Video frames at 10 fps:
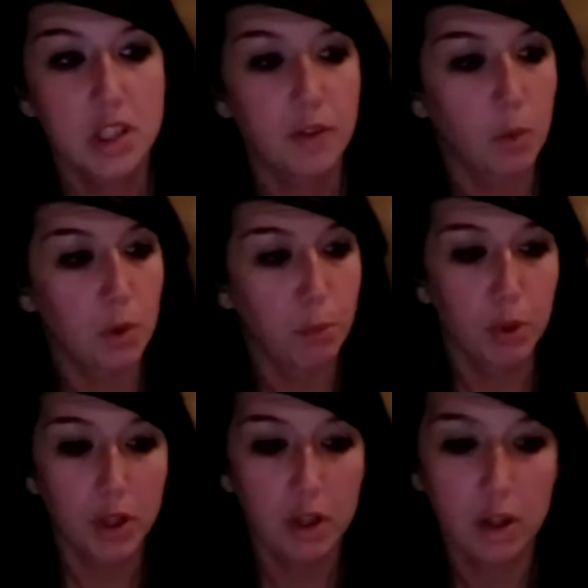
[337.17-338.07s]
If I want to
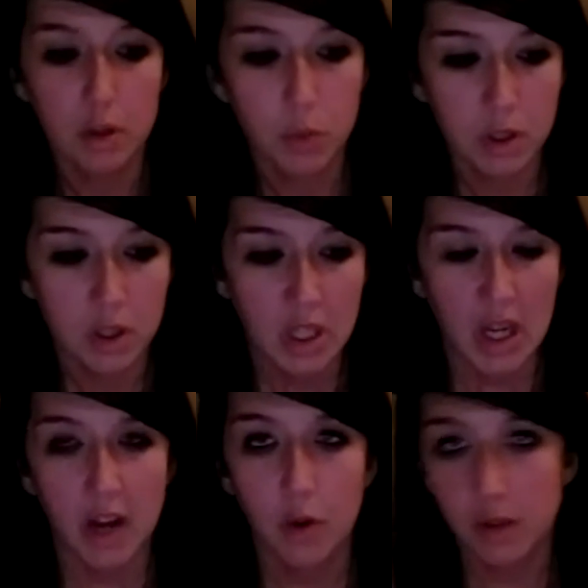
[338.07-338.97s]
pull out another one,
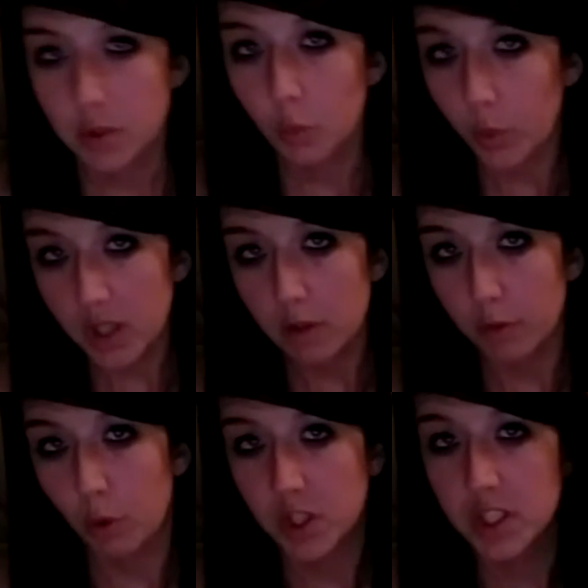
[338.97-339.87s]
I don't have to wait
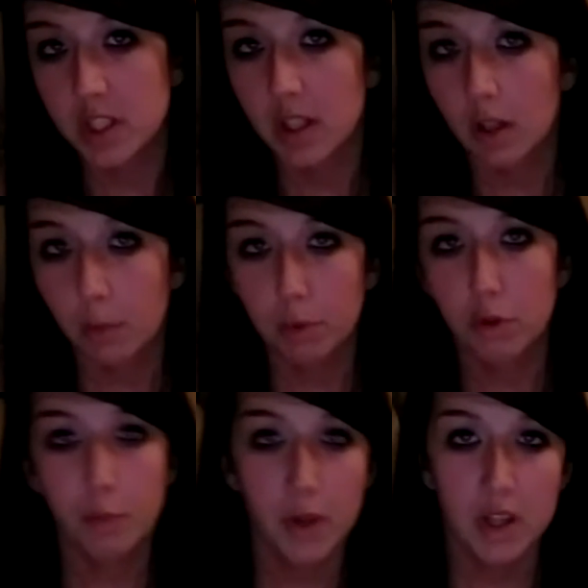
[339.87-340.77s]
for it to get
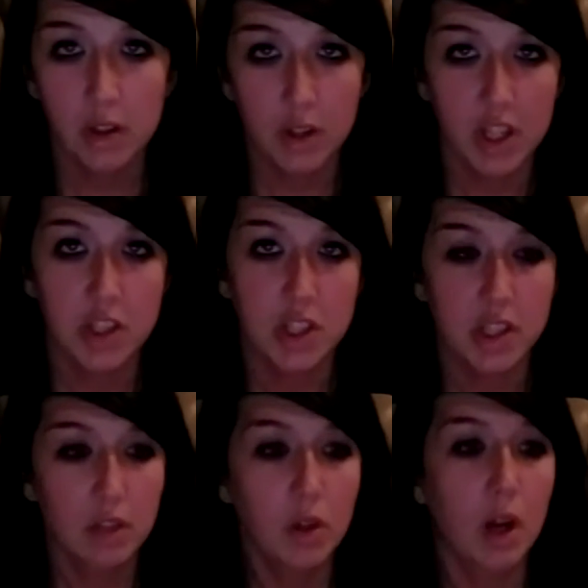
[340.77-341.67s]
approved by another agent.
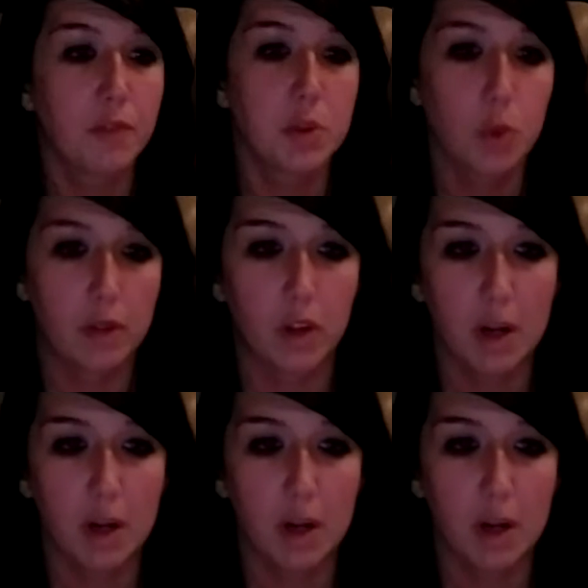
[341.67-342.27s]
I don't have to whatever.